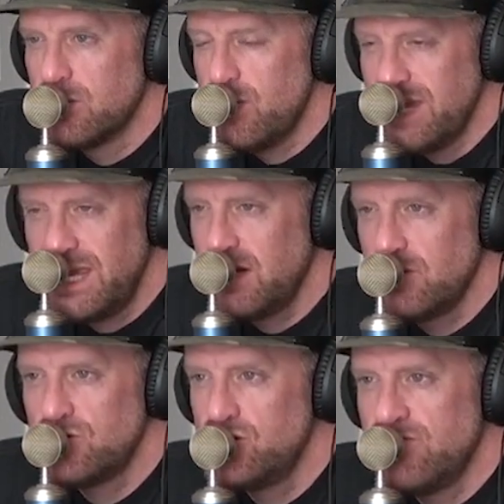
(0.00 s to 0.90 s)
We can't
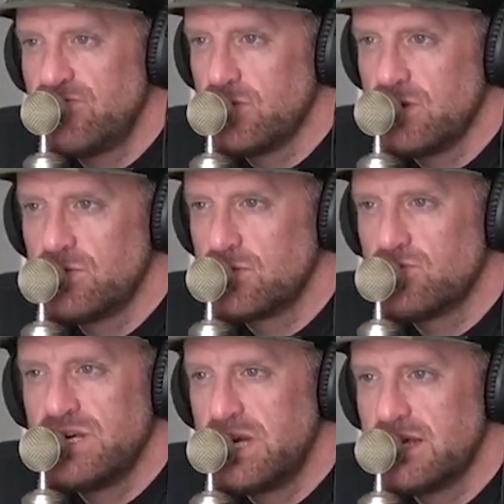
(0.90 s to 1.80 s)
do shit for you in
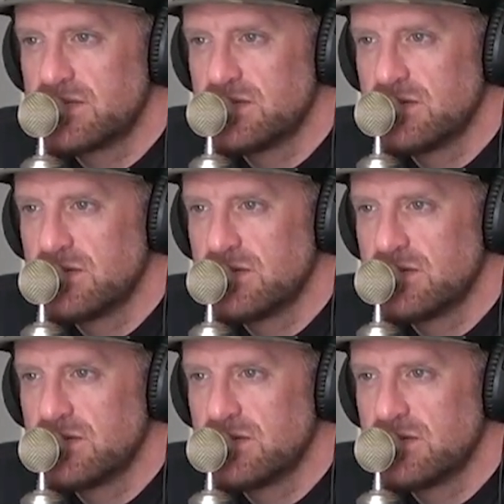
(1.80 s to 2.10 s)
3 days.